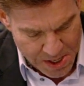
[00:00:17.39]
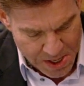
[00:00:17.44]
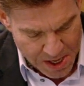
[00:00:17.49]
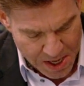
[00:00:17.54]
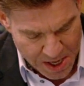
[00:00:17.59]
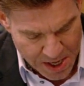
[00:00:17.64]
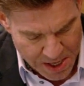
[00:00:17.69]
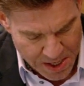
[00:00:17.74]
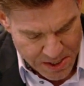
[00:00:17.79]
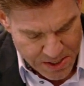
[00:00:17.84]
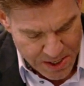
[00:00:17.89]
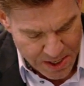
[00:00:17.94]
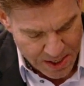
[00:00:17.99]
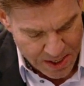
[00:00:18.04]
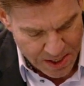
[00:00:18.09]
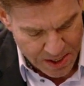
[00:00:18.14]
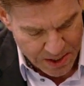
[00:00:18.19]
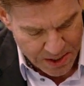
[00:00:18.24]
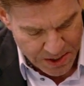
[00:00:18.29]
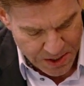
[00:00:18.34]
and we
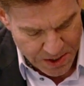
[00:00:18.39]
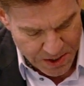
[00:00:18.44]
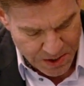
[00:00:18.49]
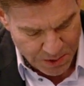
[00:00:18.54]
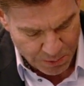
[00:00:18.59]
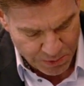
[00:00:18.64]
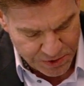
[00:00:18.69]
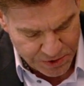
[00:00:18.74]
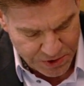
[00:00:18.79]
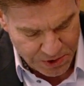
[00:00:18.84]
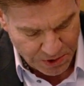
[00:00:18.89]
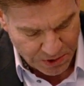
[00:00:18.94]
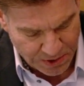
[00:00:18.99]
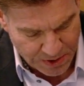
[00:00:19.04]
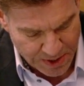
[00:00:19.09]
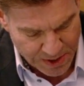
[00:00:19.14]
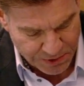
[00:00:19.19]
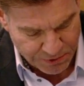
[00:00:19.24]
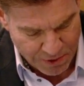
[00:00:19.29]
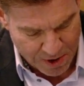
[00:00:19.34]
uh, were still
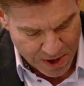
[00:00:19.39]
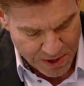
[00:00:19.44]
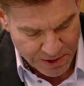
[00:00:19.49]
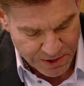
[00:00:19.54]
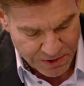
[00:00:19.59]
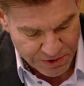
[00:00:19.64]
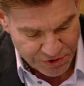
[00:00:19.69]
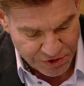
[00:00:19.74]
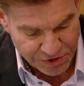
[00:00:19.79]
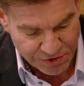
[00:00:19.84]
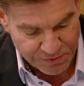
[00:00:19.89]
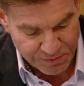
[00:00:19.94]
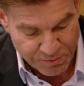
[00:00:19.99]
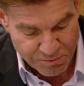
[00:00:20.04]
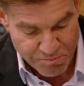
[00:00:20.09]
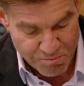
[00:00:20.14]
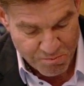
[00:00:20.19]
like trying to just,